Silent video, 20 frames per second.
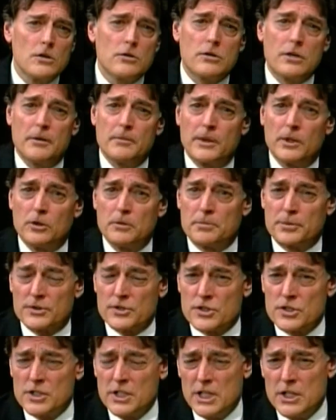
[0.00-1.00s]
criminal
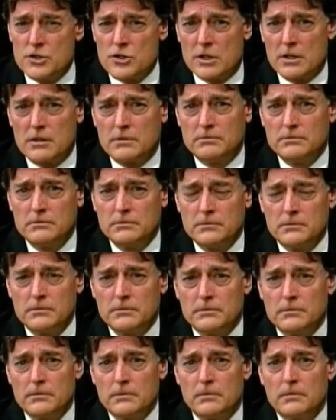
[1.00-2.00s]
procedure,
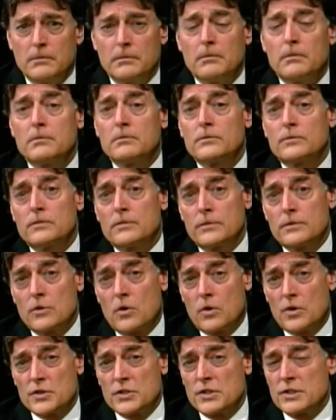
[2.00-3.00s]

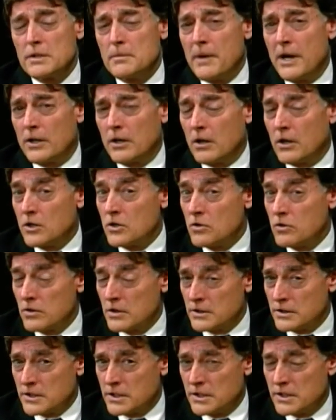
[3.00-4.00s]
courses about our
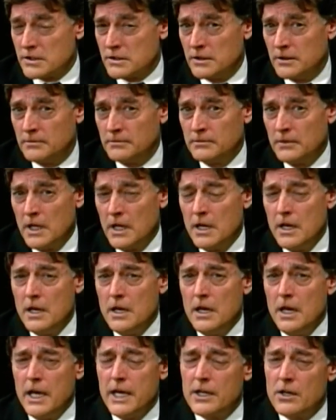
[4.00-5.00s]
court system,
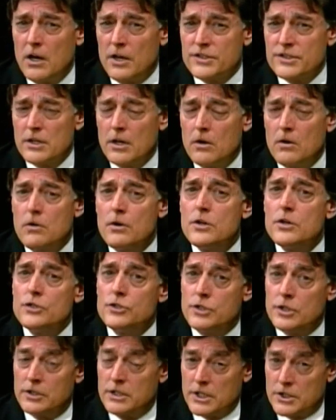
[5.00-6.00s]
and also
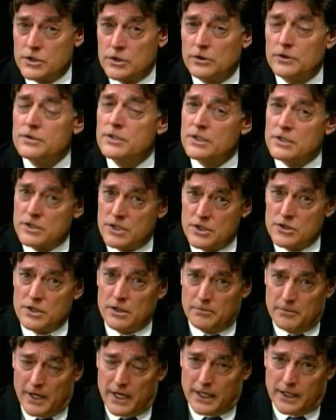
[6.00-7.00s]
judicial
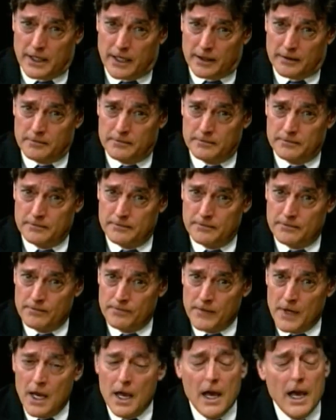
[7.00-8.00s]
decision-making.
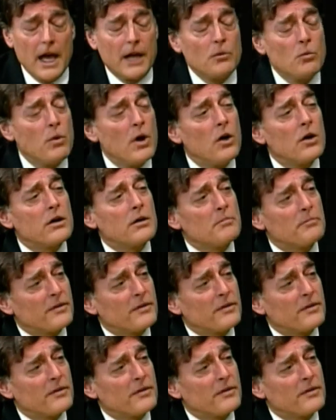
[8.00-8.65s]
And welcome,